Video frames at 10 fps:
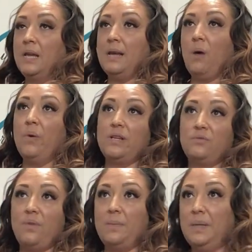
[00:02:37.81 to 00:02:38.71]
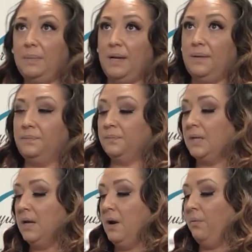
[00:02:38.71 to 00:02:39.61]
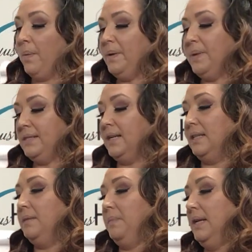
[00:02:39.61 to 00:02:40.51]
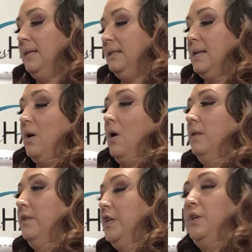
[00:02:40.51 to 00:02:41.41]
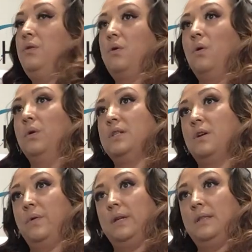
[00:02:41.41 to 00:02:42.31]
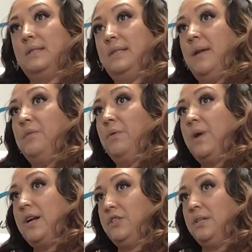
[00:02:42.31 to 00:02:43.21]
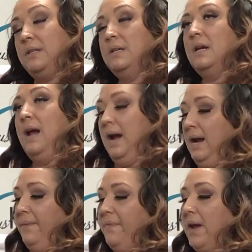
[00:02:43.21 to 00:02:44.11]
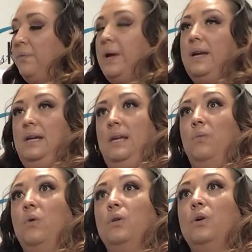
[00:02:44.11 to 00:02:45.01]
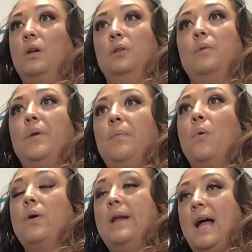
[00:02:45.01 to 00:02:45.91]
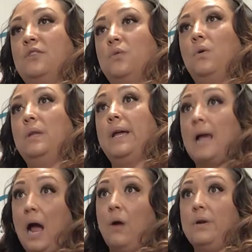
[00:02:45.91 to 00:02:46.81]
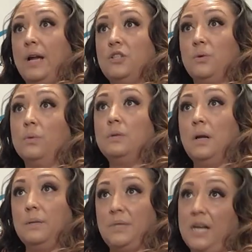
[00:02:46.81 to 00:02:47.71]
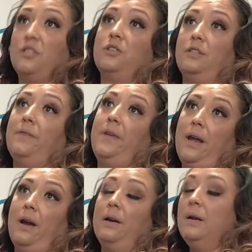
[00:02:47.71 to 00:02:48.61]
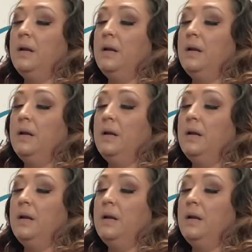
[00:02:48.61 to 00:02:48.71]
Now what does Remy mean? Remy basically means that all of the cuticle is going in the same direction, and that way it will look a little bit more natural, like our natural textures of hair.